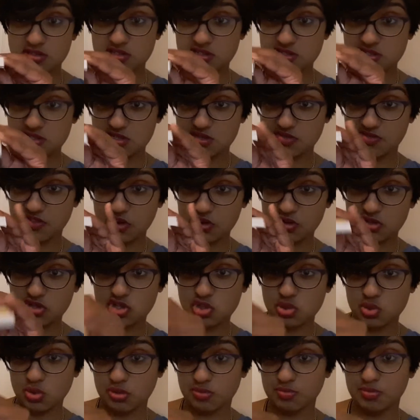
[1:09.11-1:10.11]
This is a very
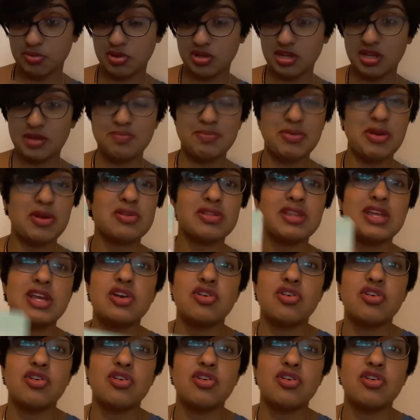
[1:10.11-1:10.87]
short book. It barely